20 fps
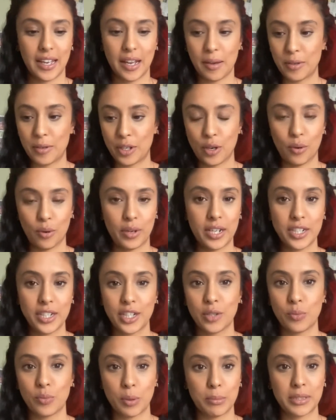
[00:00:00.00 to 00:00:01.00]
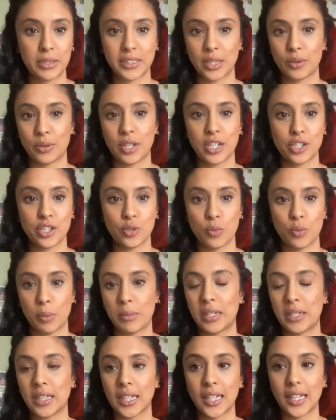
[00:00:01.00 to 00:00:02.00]
you know, Indian women, South Asian
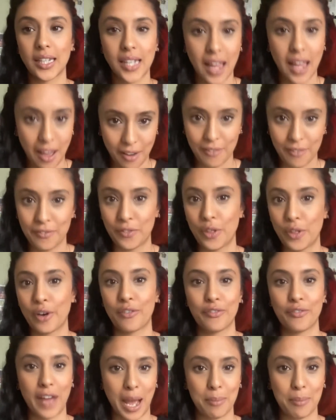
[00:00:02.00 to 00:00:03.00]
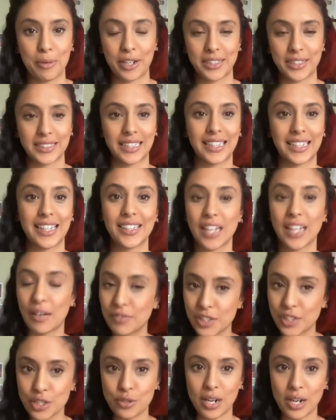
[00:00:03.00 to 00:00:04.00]
women love their fabrics and they love
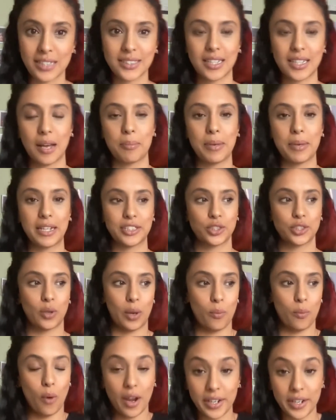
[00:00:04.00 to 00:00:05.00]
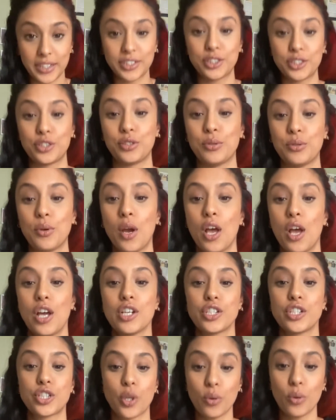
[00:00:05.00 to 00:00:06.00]
to dress up. And so I wanted to
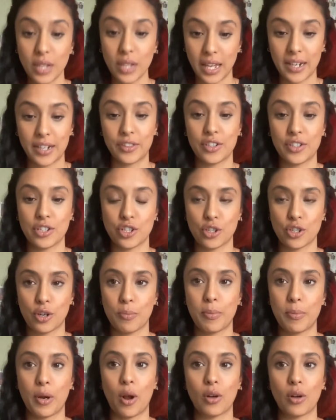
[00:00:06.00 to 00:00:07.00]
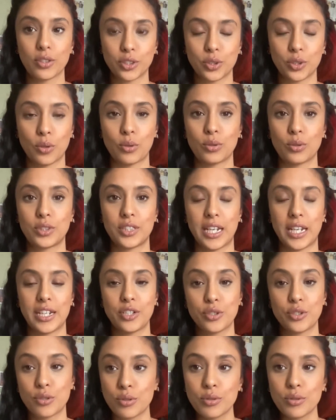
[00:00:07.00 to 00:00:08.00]
show that in the shirt, but also stay
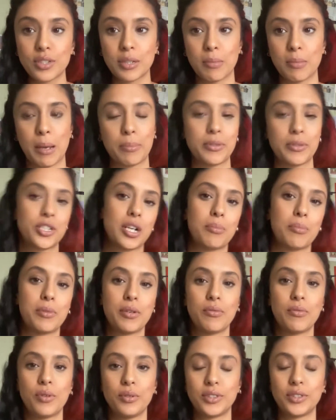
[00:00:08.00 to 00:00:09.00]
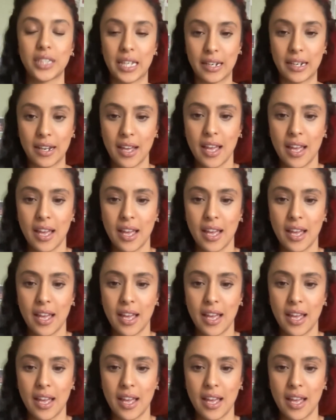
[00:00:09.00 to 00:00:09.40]
true to my Punjabi roots and